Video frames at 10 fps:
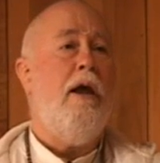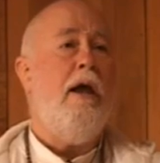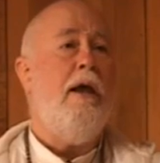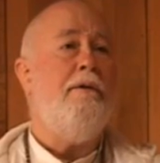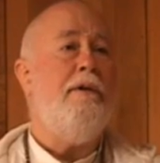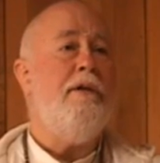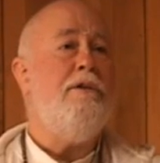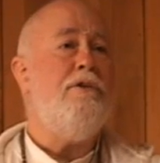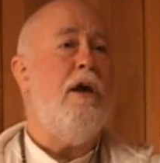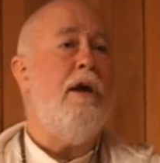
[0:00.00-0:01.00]
And
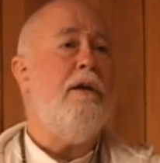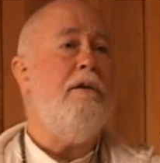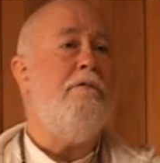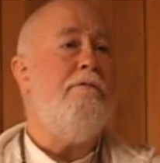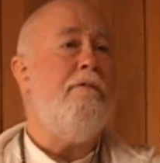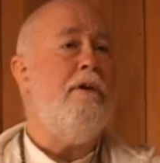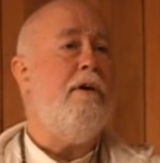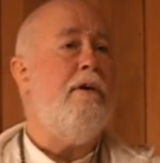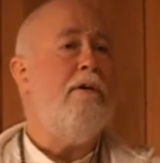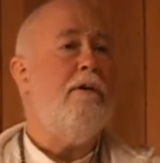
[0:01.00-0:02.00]
inside of
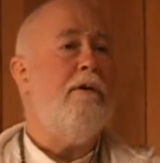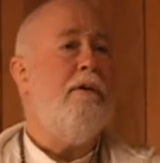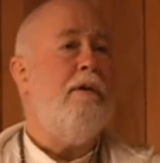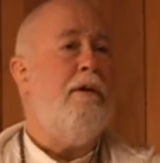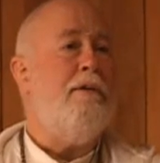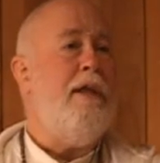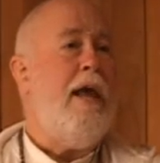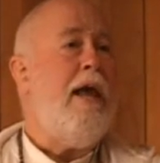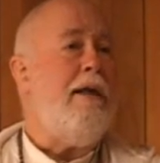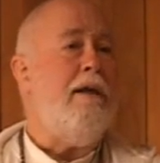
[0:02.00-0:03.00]
a
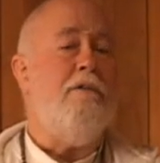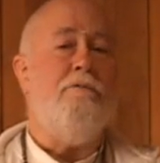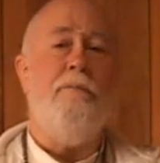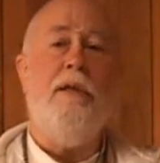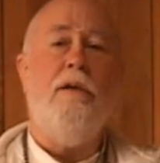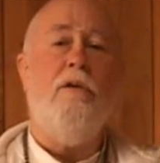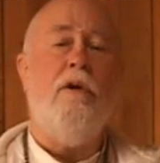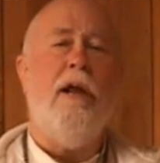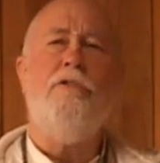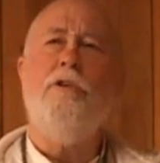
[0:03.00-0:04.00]
day of being,
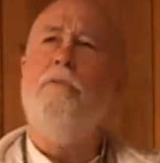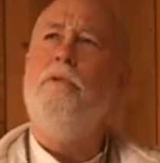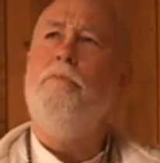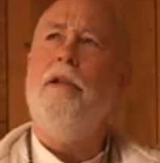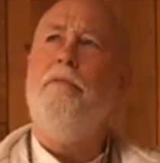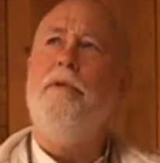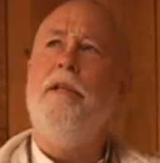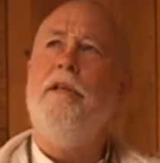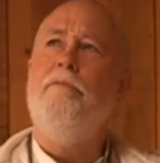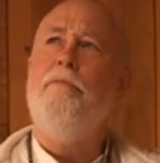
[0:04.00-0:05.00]
or actually it might have
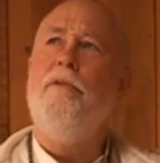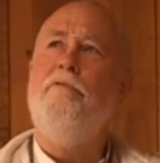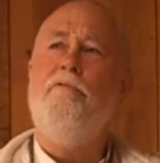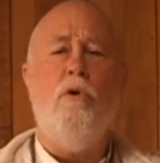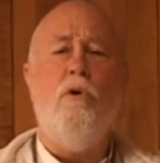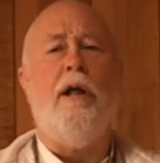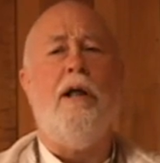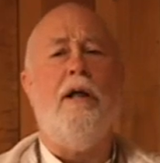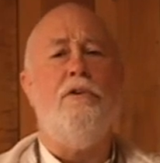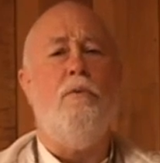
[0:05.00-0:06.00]
been even before I
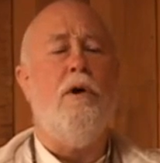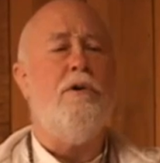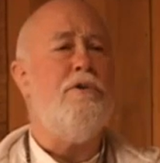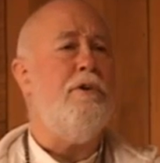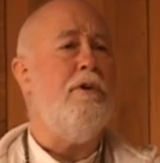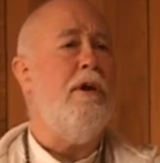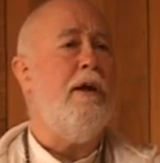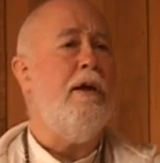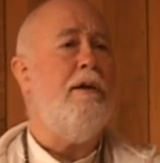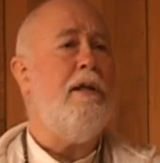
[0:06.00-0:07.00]
got to Washington,
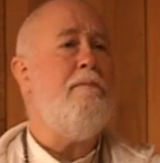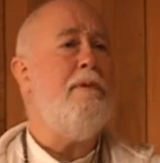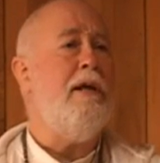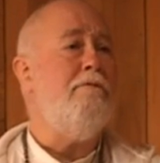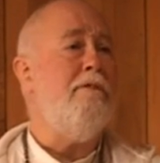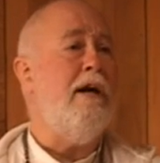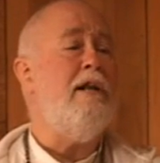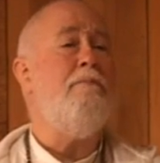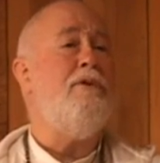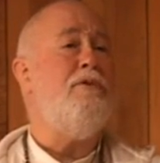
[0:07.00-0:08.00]
I got an email
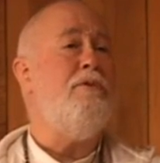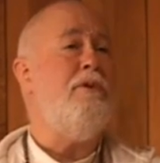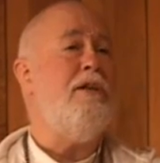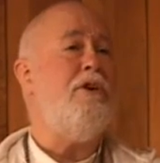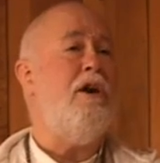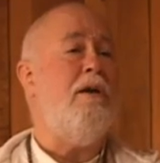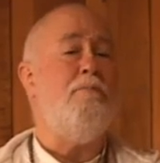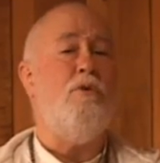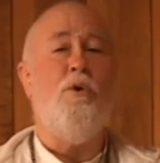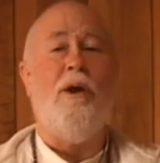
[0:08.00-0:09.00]
inviting me to an
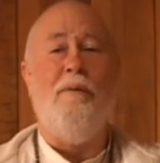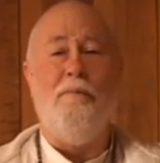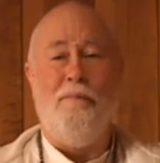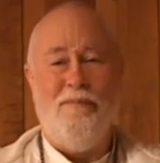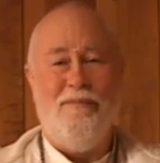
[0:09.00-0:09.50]
ISKCON program.